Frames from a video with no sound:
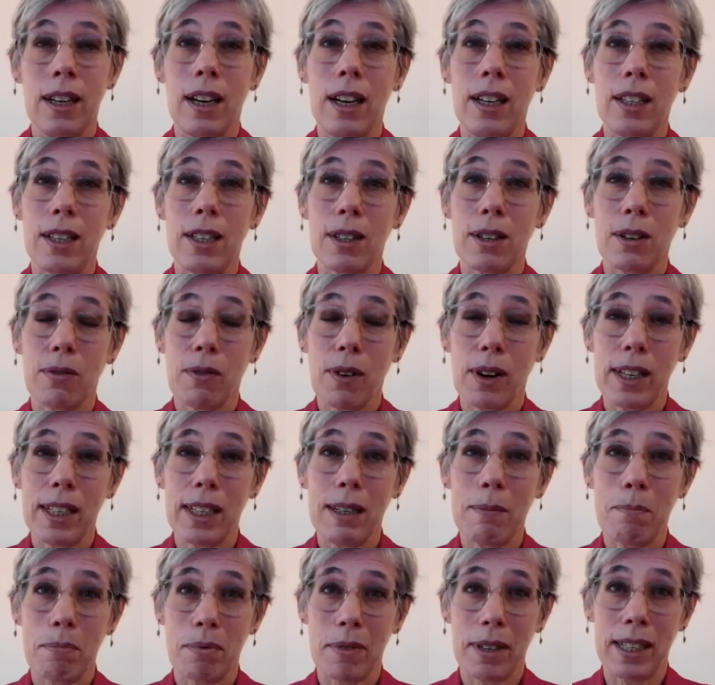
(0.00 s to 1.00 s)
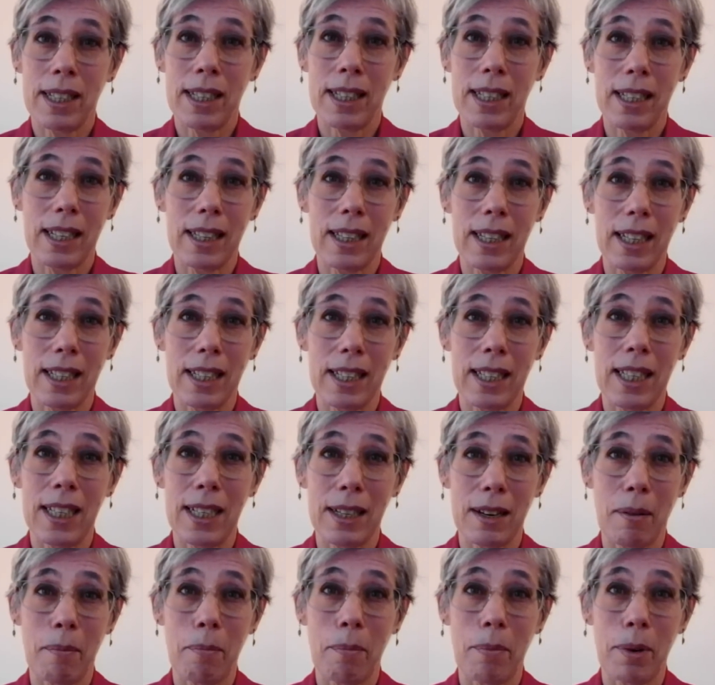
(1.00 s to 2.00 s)
It's quite depressing that
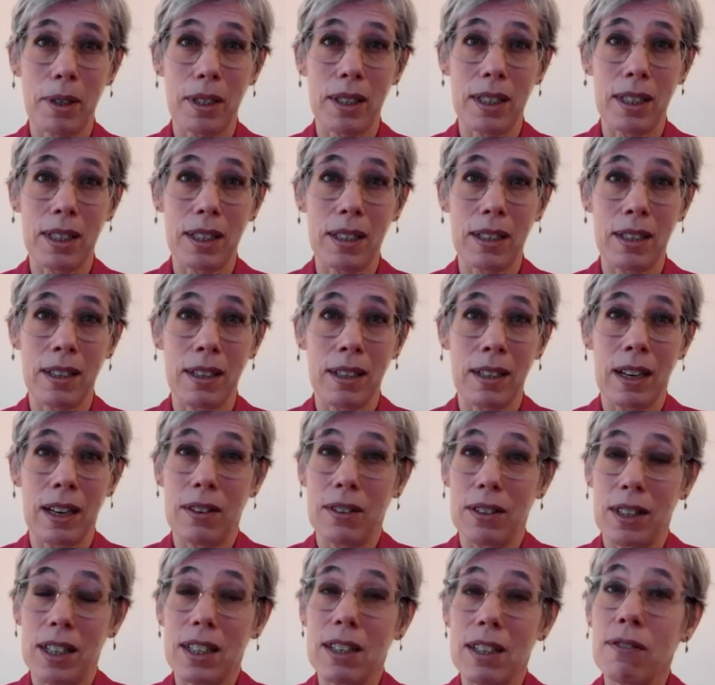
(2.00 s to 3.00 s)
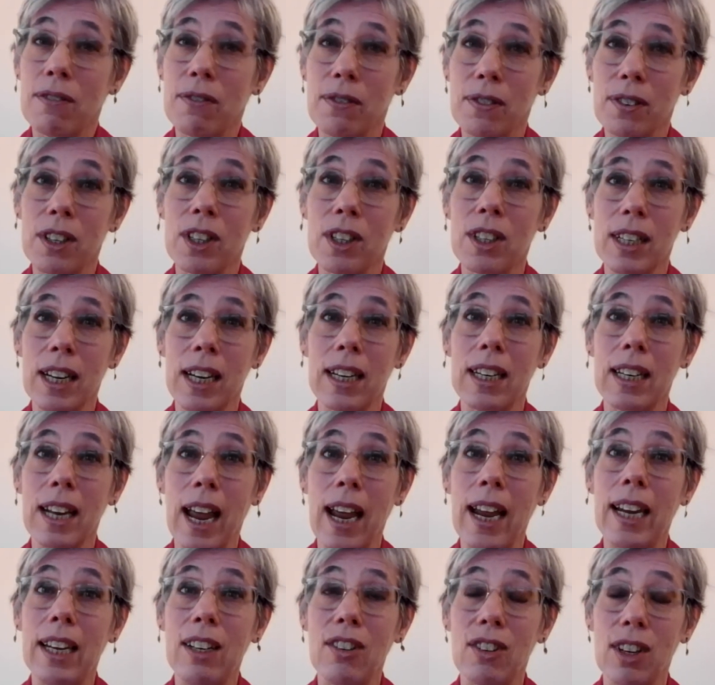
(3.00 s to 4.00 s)
these numbers, you know, the difference in
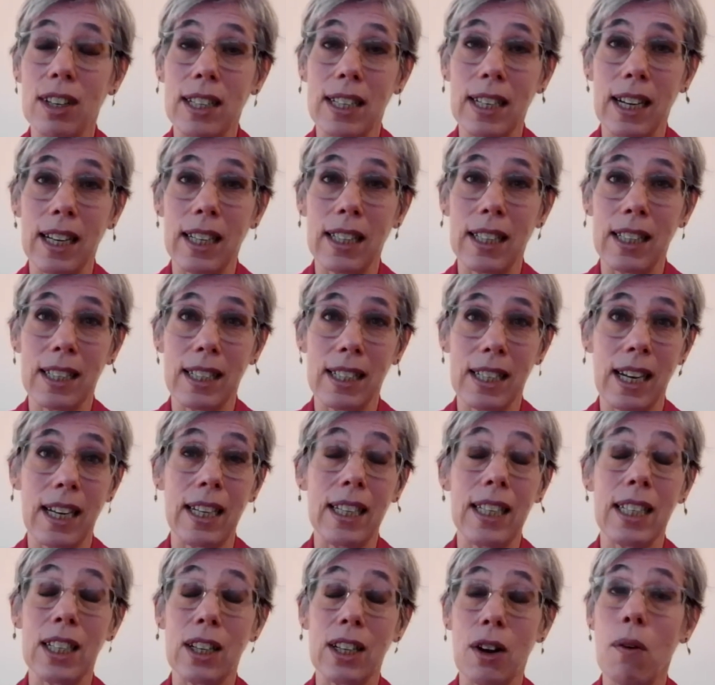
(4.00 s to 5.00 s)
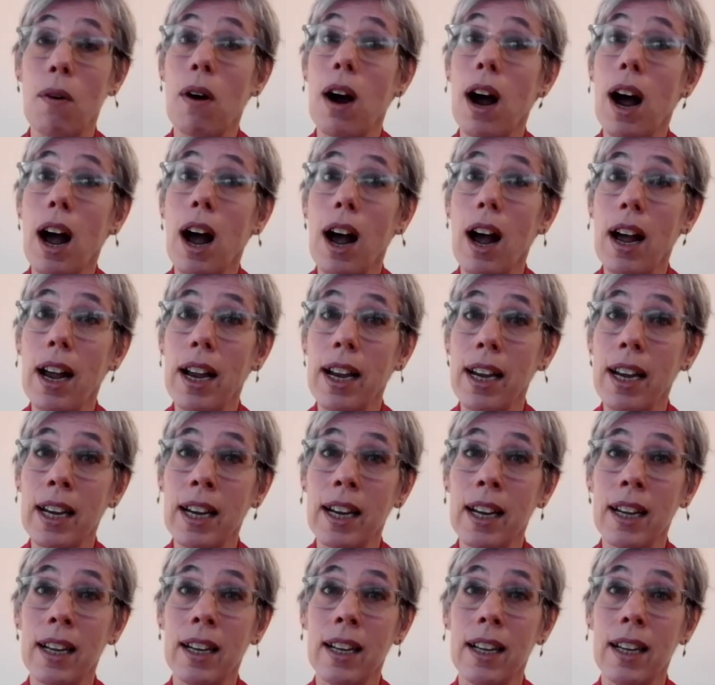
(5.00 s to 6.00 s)
age and death stay so high.